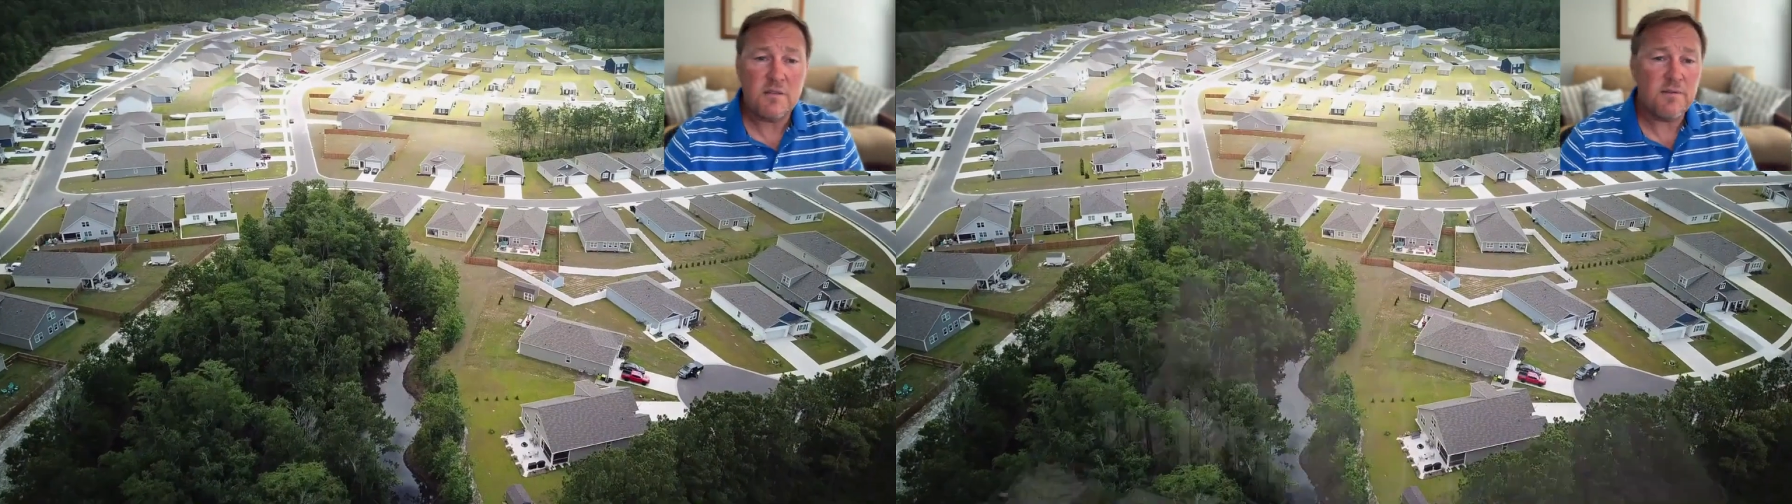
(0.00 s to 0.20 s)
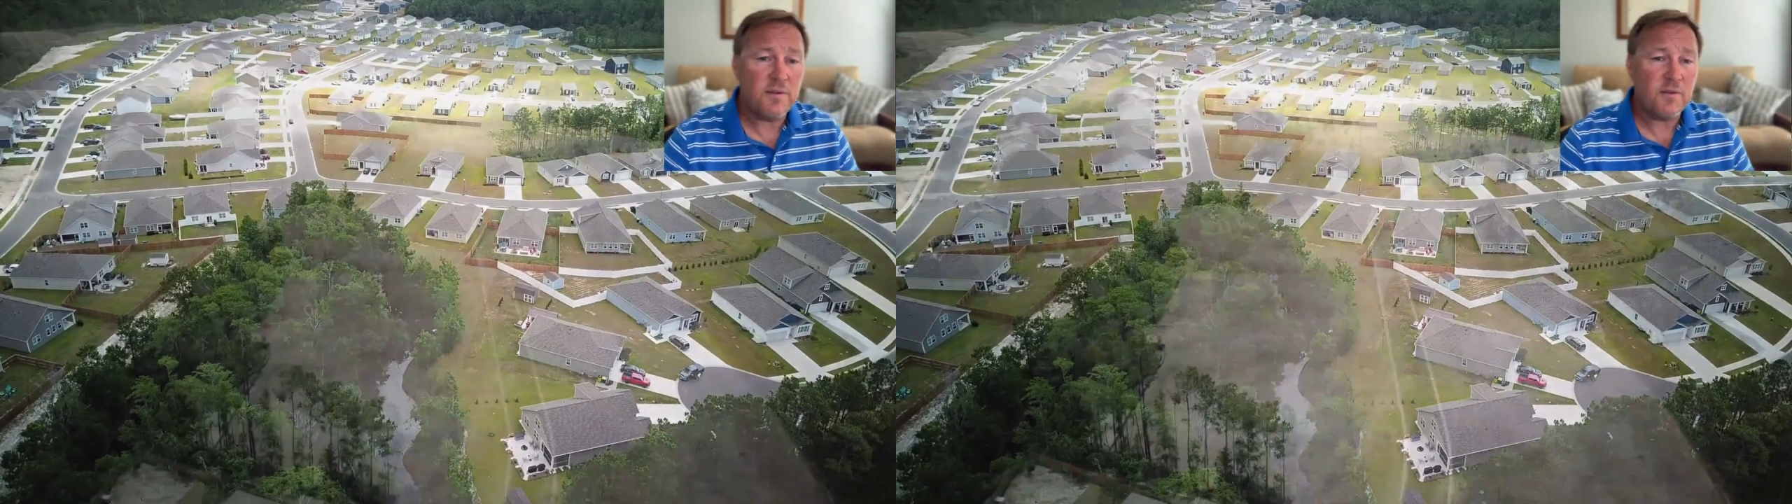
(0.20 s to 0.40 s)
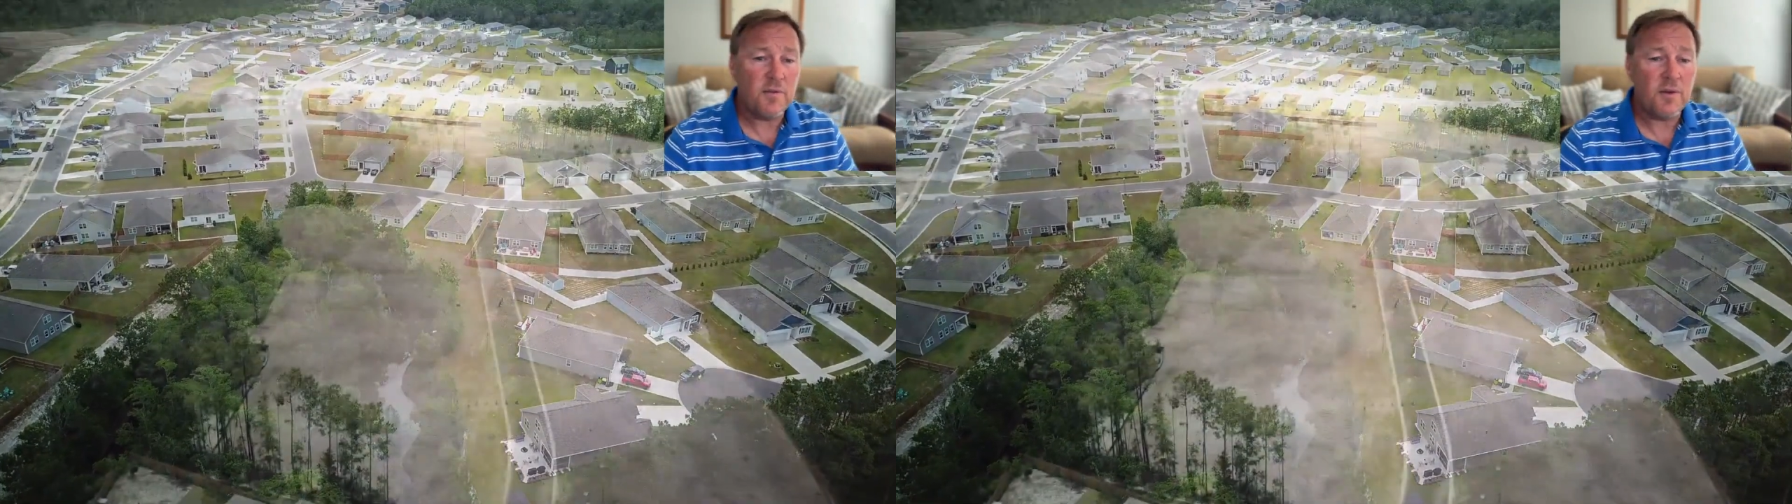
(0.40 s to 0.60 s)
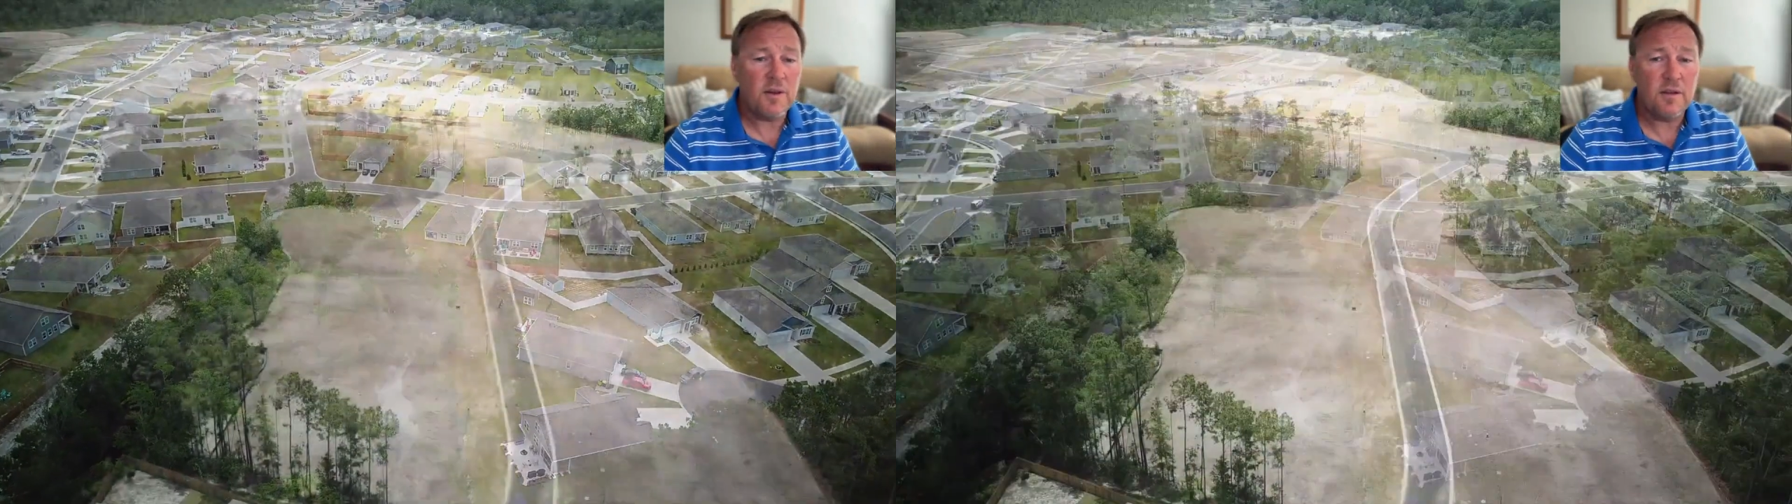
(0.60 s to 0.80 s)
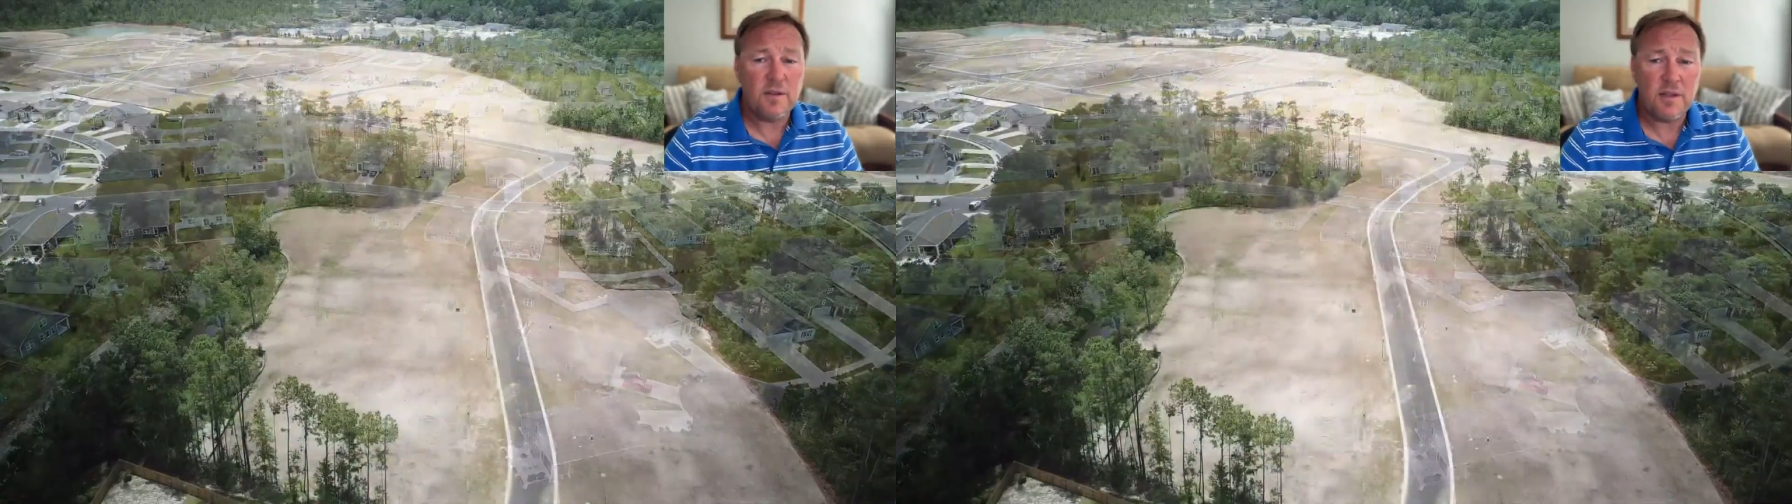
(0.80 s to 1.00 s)
feel free
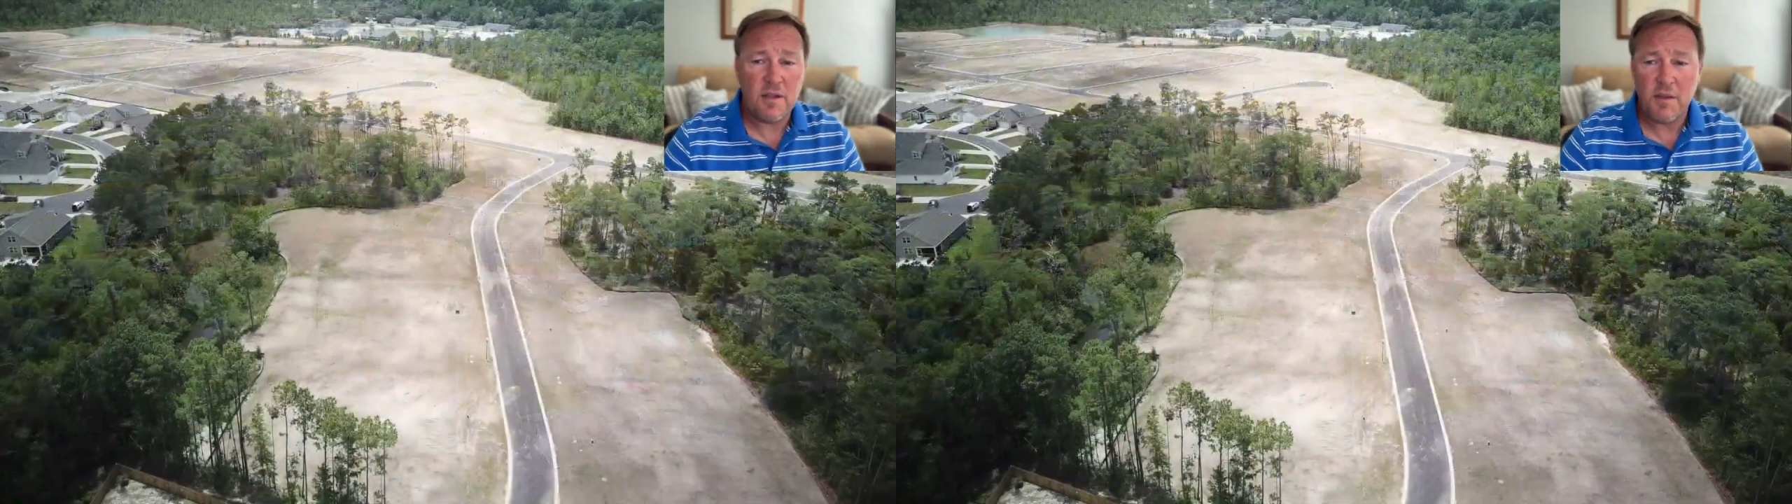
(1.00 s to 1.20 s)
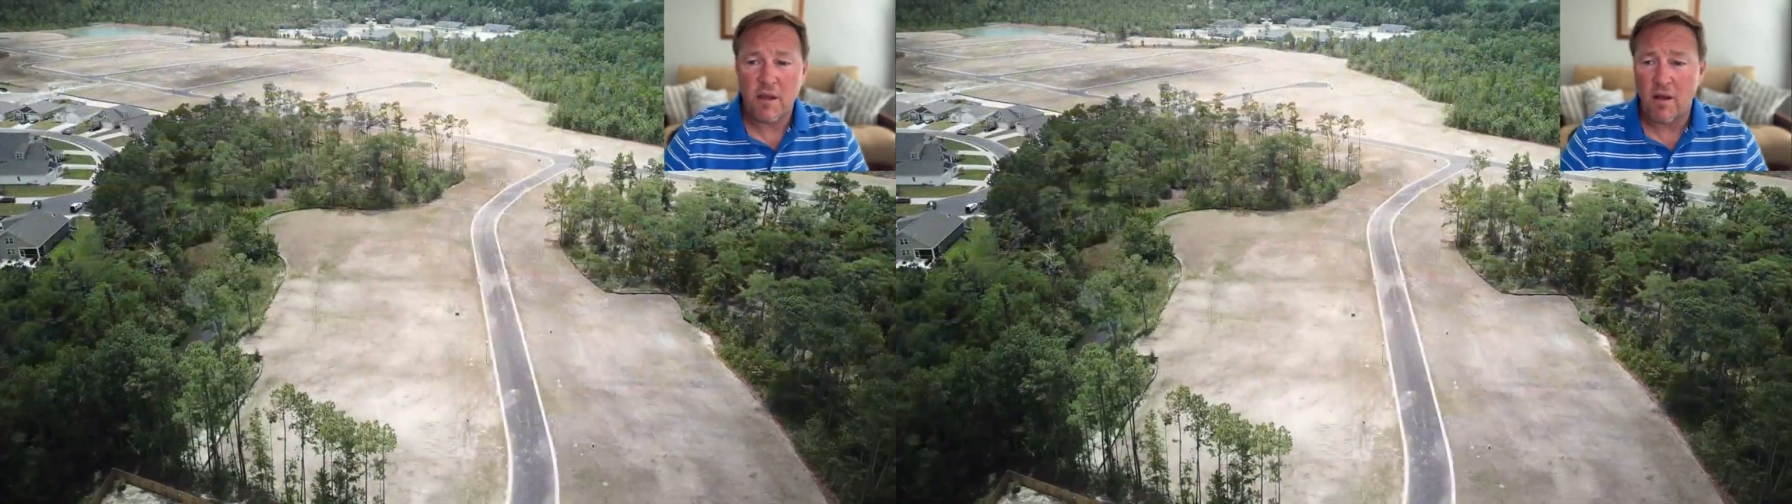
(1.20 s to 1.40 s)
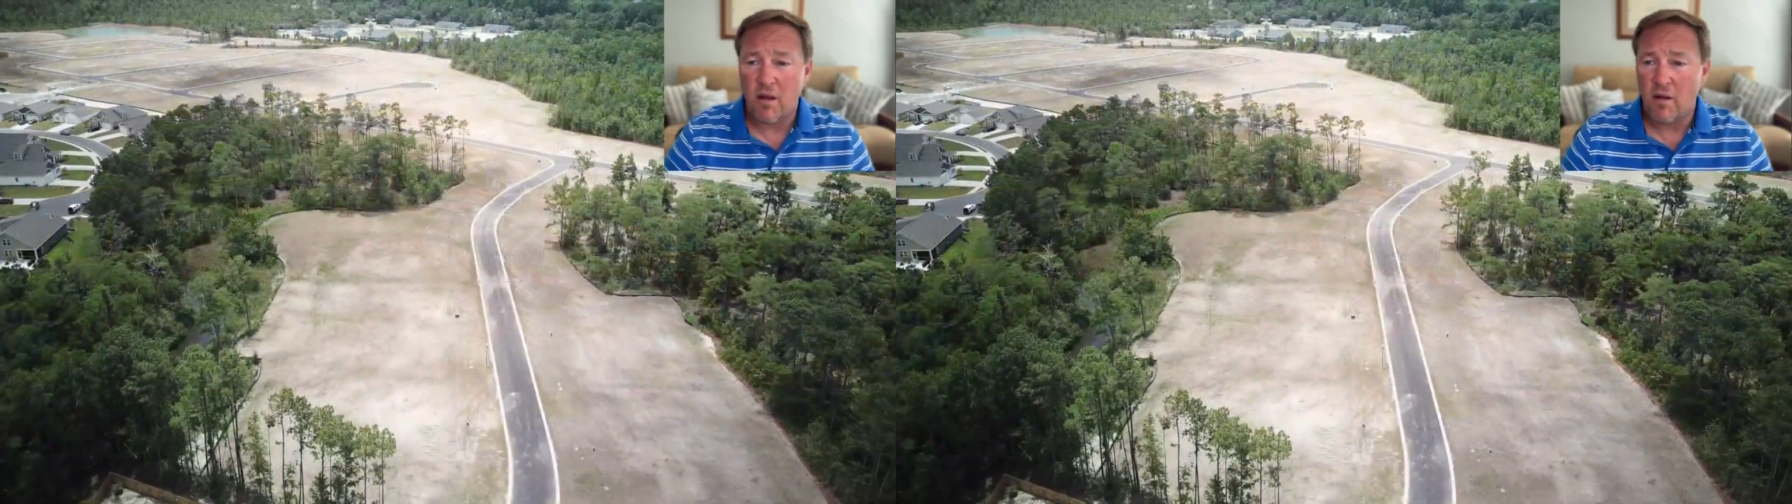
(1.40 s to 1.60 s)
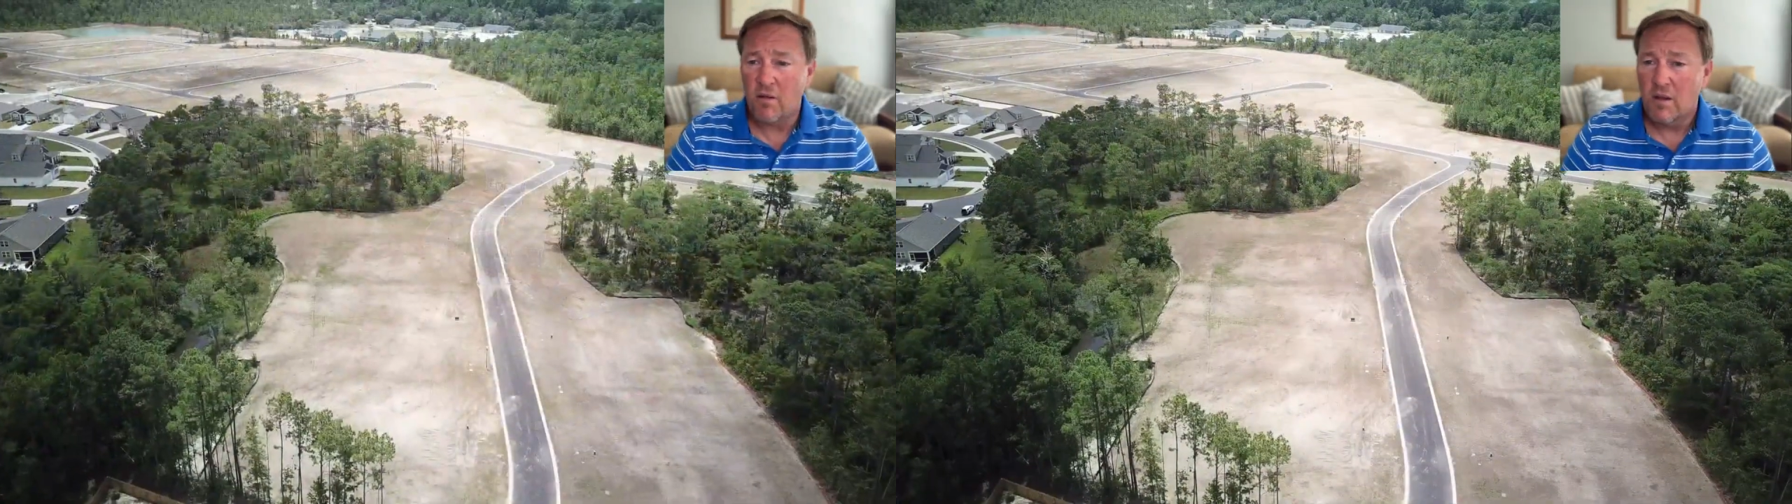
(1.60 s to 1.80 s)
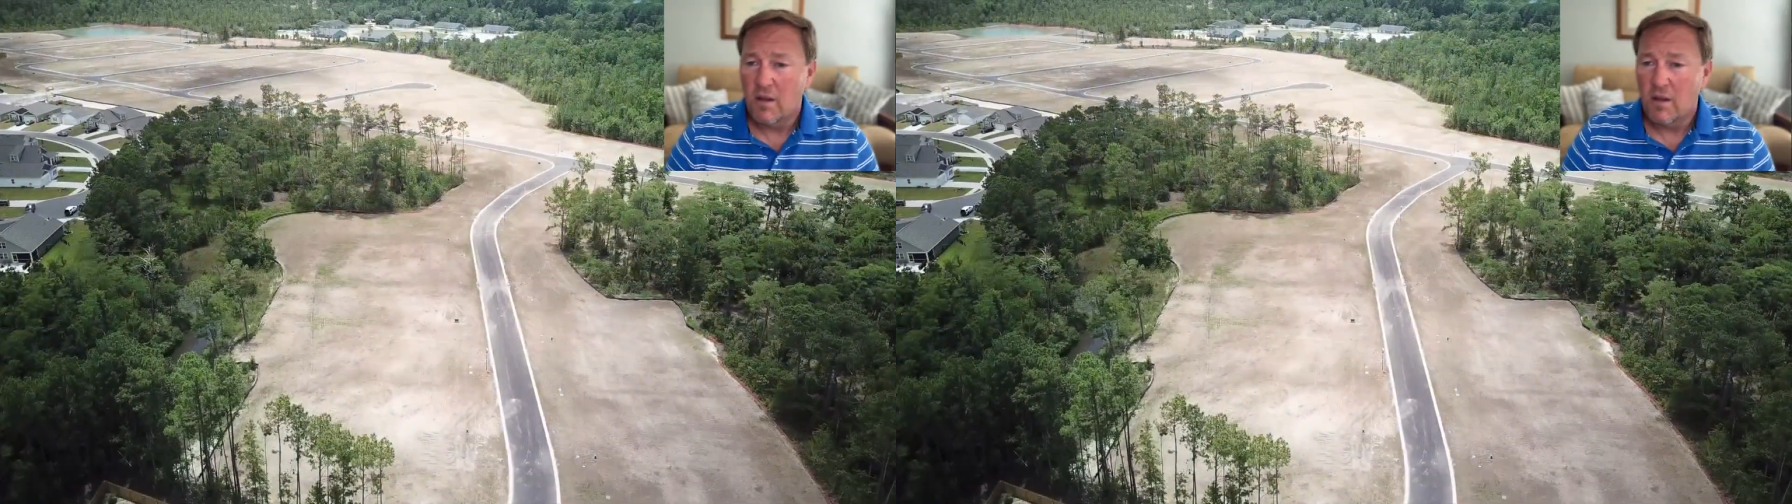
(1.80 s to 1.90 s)
to give me a call.